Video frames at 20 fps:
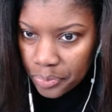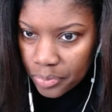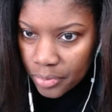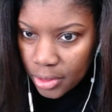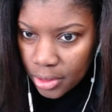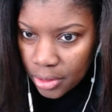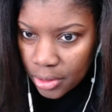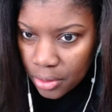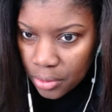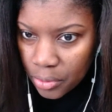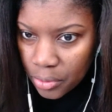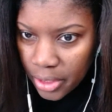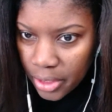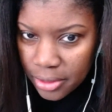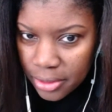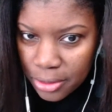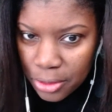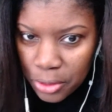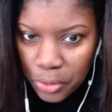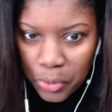All right,
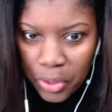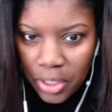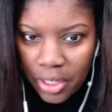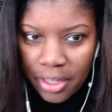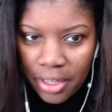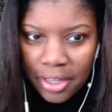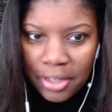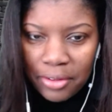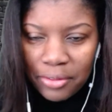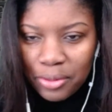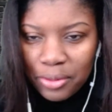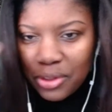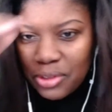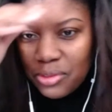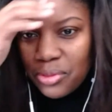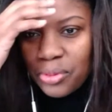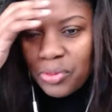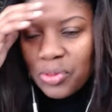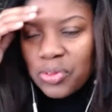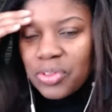so
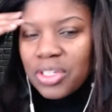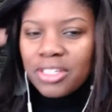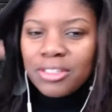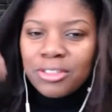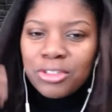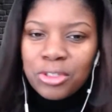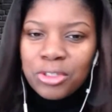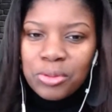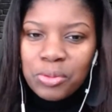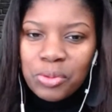we've got